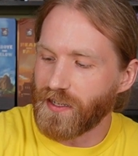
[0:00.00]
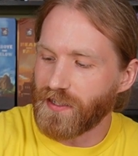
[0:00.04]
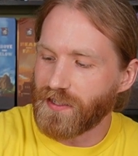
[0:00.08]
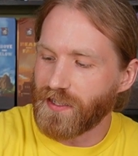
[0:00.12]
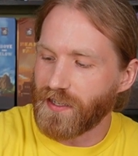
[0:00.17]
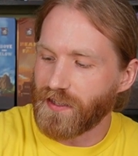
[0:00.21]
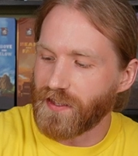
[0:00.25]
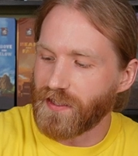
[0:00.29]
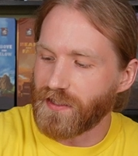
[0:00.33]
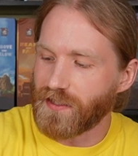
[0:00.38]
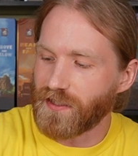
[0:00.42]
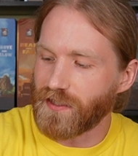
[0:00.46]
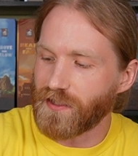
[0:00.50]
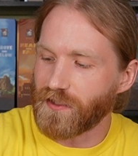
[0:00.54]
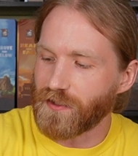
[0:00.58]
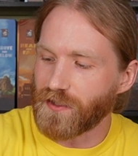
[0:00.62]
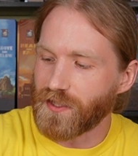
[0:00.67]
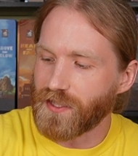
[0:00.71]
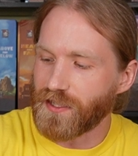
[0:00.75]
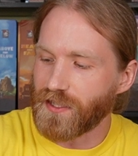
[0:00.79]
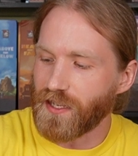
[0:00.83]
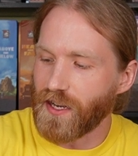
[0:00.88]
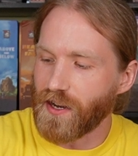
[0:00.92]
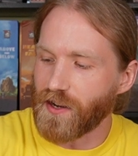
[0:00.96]
It's like these little
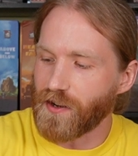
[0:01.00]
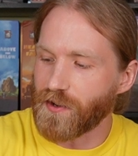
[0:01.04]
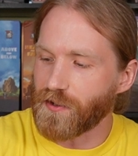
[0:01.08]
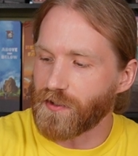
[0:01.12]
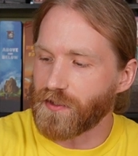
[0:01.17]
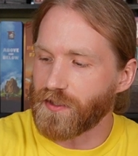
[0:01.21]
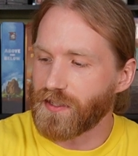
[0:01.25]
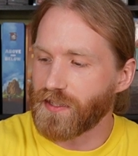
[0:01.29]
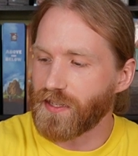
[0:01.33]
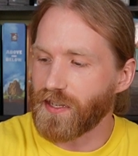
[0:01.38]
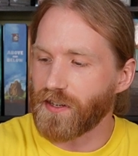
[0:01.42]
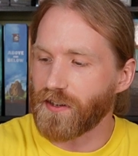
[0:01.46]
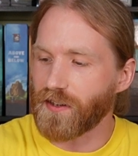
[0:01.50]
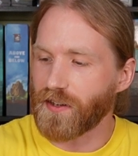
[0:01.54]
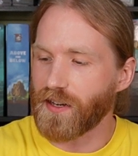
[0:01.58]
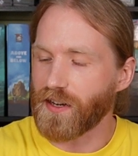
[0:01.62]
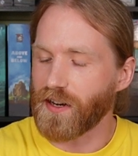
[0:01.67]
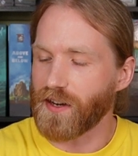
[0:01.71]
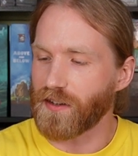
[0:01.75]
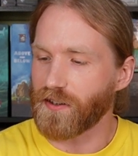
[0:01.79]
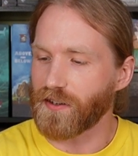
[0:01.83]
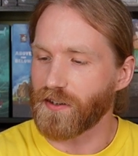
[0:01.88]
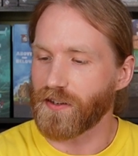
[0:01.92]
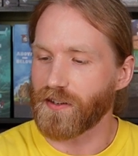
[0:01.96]
stones that are
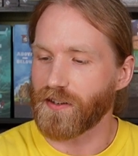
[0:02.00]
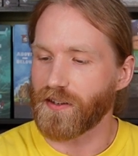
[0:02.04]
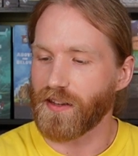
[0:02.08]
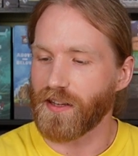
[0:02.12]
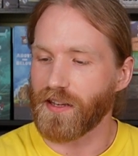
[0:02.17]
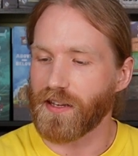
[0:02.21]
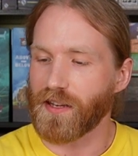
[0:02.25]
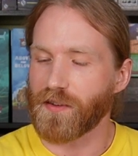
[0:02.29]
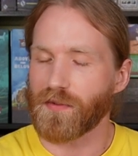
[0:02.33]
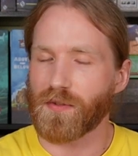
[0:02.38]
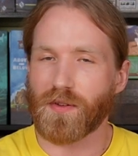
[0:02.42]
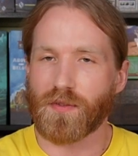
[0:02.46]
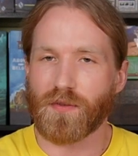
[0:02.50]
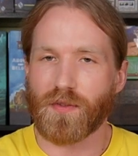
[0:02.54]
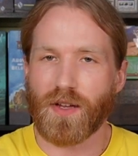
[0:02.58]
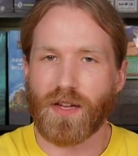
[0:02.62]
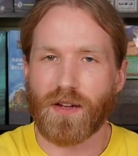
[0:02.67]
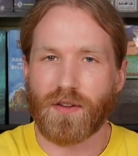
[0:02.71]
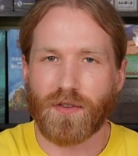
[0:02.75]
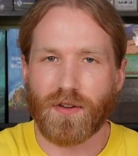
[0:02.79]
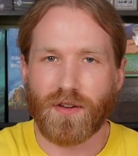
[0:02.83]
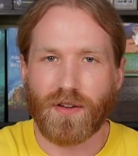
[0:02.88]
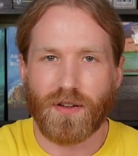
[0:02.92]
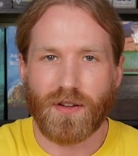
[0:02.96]
colored, like if you've
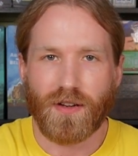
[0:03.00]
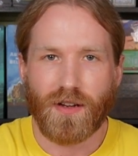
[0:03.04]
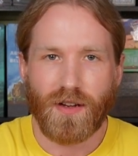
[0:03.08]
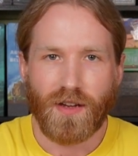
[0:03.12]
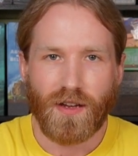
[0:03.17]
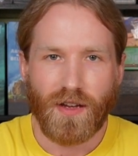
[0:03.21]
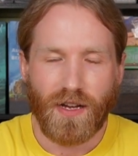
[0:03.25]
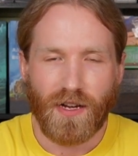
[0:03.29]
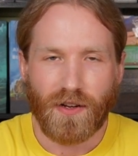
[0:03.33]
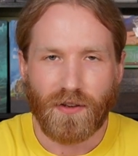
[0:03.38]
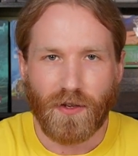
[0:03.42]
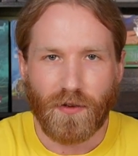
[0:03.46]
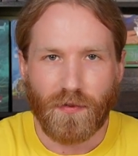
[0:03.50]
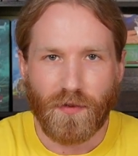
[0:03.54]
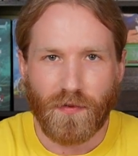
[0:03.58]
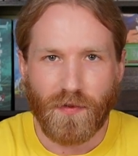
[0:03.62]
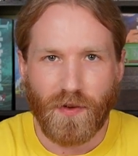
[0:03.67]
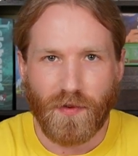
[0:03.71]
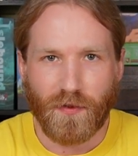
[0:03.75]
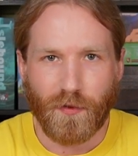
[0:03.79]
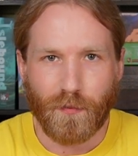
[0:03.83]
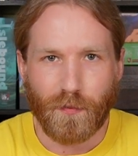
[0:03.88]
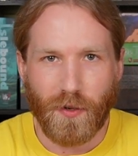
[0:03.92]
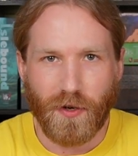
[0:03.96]
ever, I don't know if you've
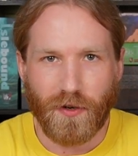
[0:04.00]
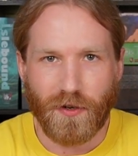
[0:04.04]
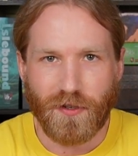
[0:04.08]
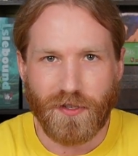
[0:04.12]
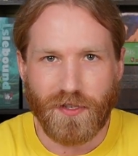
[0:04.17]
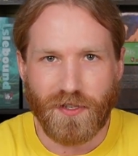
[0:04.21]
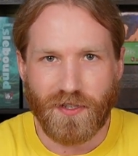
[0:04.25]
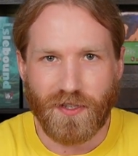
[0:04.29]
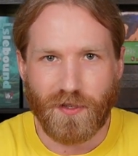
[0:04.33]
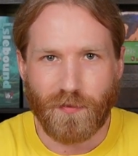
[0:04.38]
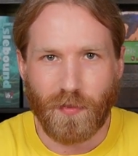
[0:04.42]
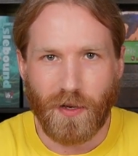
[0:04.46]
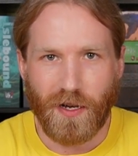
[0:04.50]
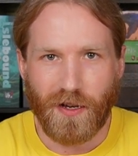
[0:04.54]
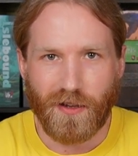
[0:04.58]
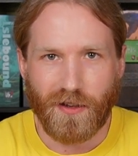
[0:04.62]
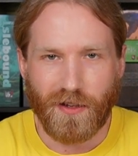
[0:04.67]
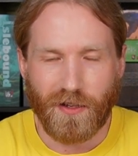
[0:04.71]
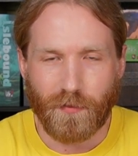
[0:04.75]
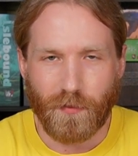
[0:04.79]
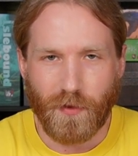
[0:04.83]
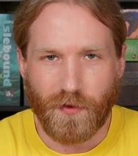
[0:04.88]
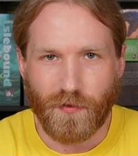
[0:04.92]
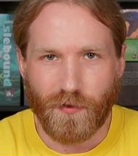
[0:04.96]
ever purchased
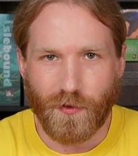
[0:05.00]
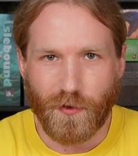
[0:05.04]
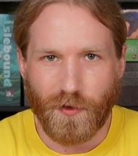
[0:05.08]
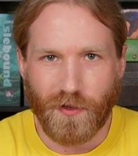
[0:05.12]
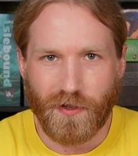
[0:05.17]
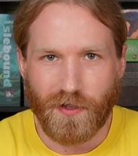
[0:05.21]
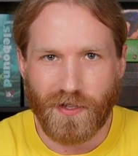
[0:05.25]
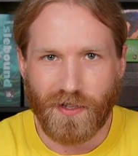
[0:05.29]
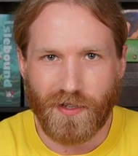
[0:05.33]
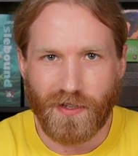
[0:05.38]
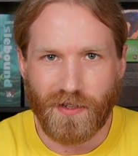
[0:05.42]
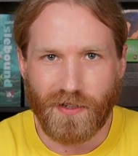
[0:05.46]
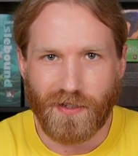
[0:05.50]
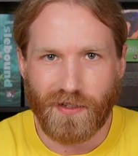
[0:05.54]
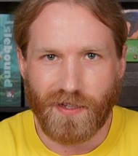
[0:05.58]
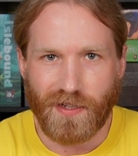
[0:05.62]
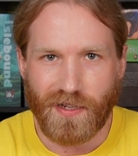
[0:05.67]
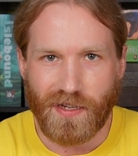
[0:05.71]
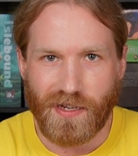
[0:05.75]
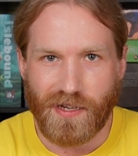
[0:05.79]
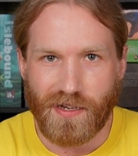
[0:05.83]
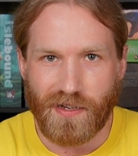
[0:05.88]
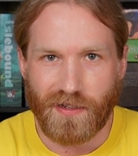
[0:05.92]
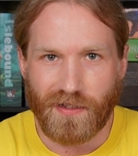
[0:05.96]
pollen before to
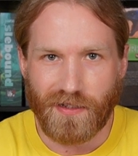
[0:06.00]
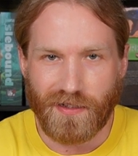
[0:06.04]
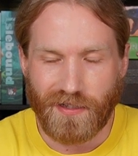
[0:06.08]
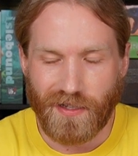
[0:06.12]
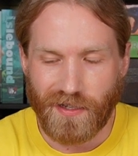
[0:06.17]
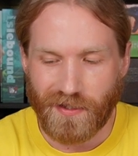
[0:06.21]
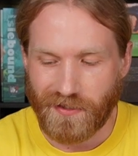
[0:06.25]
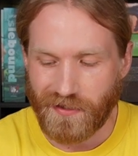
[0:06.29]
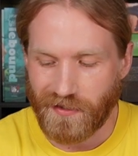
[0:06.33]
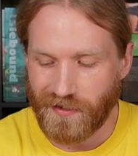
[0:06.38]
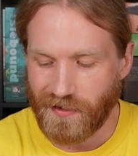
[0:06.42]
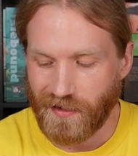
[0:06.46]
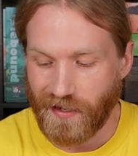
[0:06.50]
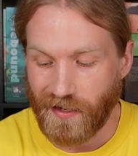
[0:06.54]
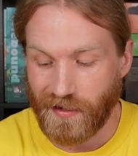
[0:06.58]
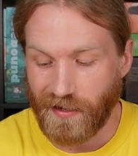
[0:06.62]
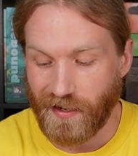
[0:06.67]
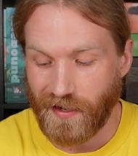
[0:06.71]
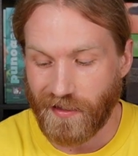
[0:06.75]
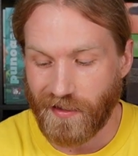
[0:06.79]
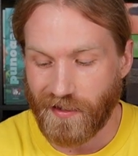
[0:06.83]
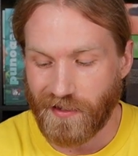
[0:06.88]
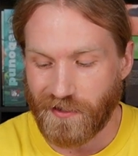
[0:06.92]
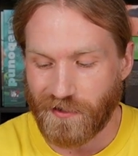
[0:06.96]
eat. It's actually,
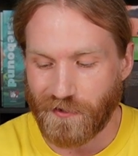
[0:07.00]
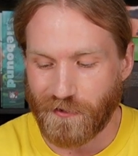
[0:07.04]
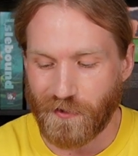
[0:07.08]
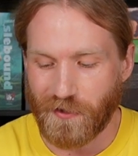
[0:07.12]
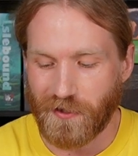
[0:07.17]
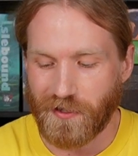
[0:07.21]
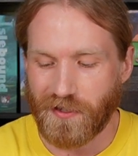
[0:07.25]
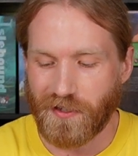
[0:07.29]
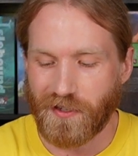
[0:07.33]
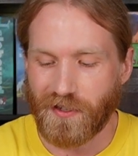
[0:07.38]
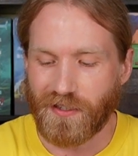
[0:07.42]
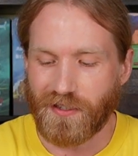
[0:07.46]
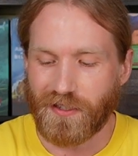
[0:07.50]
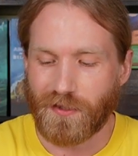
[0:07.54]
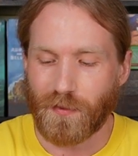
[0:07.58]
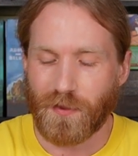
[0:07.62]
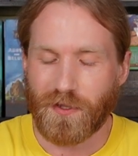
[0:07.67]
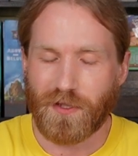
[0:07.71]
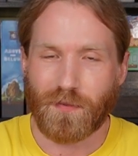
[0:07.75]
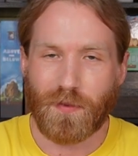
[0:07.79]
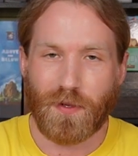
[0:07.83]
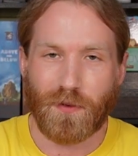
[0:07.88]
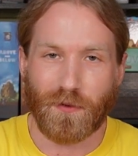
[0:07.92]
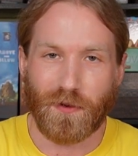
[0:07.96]
I think it's really good. It's
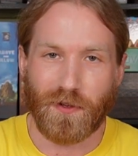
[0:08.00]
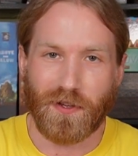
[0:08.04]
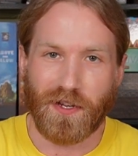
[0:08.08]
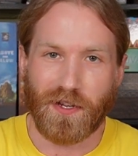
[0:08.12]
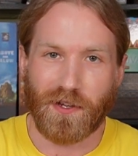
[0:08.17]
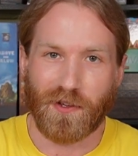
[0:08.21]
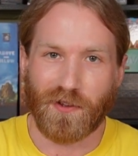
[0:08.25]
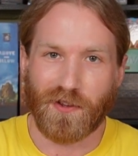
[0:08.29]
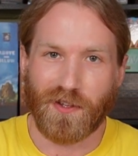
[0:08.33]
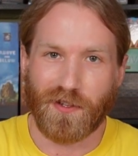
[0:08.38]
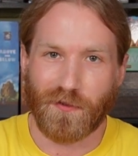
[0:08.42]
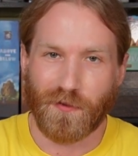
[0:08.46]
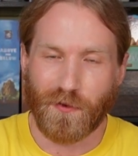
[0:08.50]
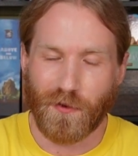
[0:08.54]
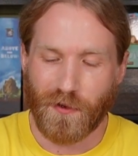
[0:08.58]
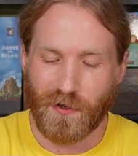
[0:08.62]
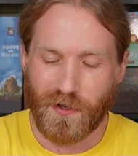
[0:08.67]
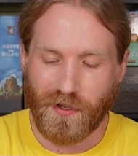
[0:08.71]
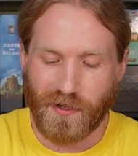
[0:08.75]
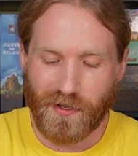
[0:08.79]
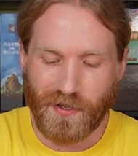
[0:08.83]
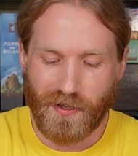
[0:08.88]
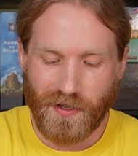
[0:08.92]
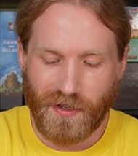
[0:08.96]
supposed to be really healthy for
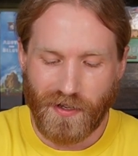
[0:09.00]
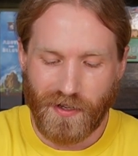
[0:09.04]
you.